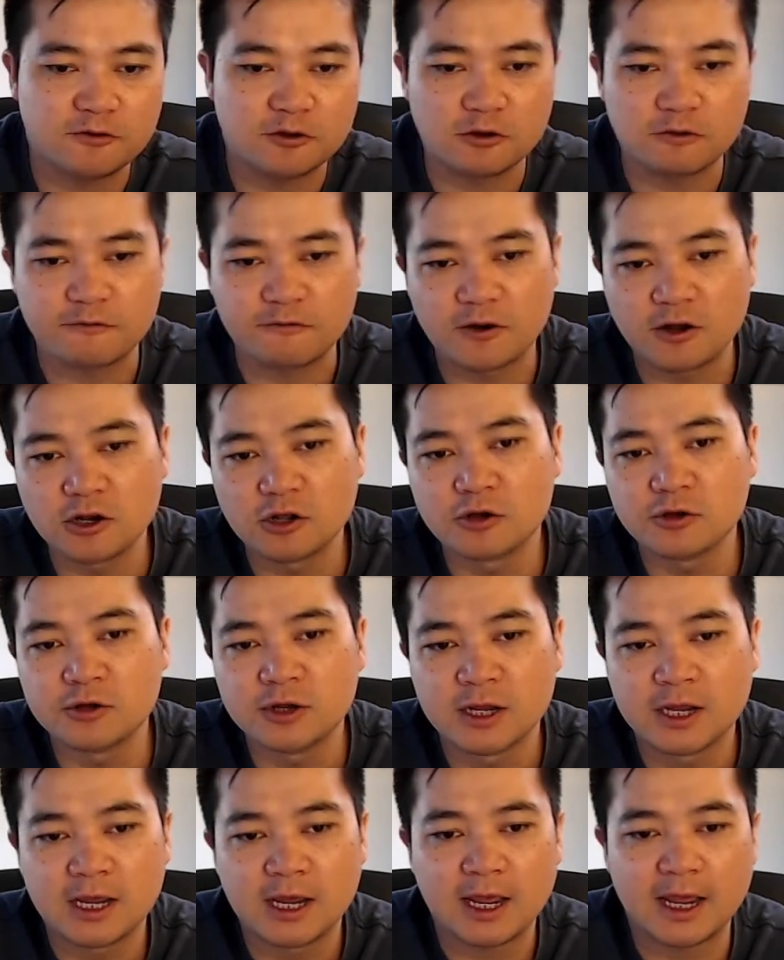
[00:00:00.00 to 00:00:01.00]
to follow
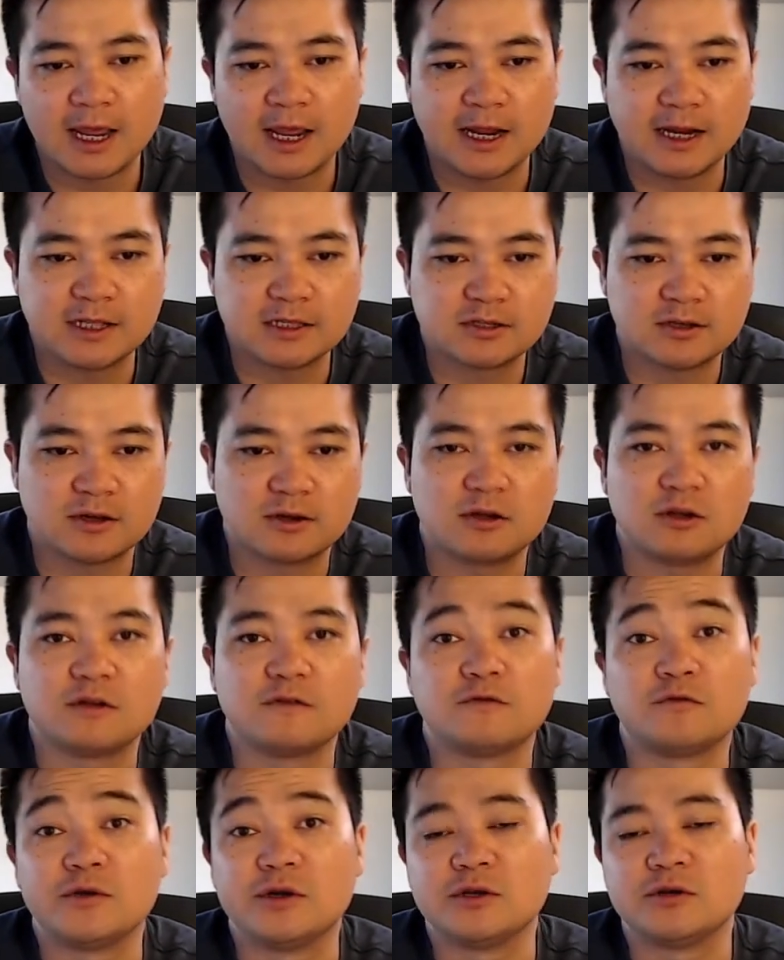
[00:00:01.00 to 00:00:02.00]
and it's got a lot of
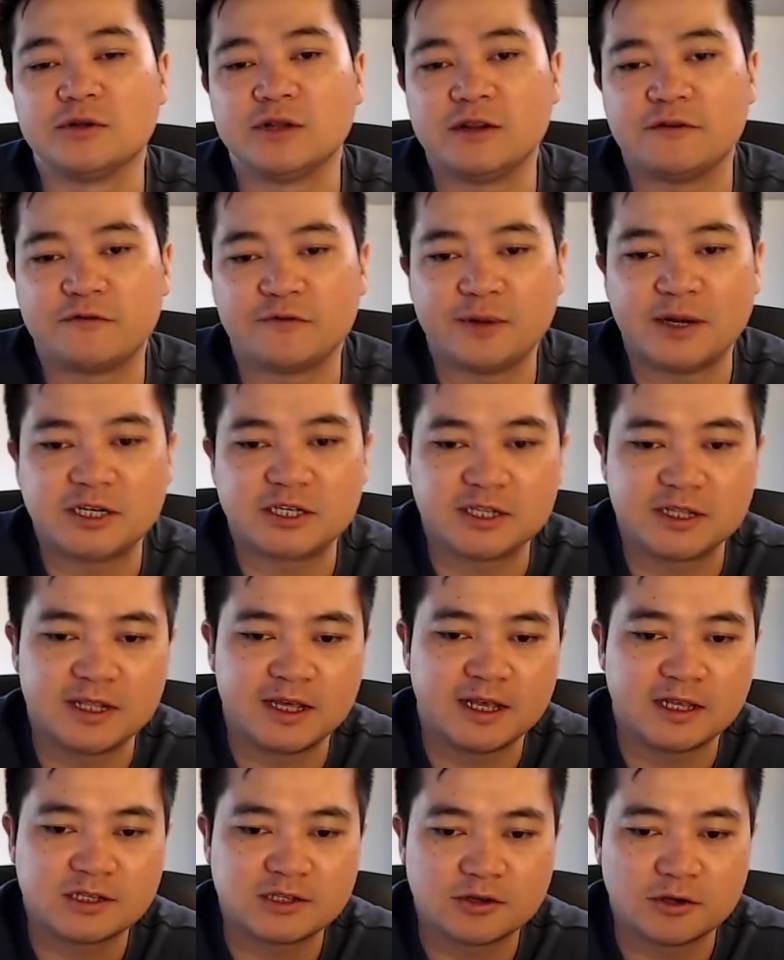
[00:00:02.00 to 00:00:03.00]
really good information
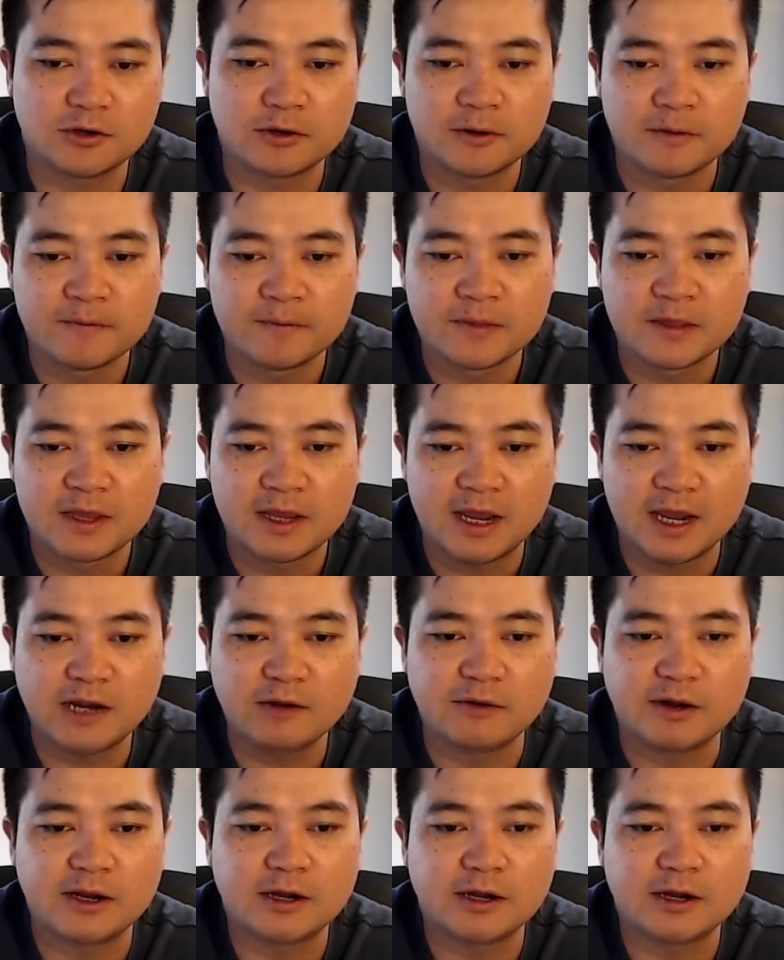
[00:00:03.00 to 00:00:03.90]
there so anyway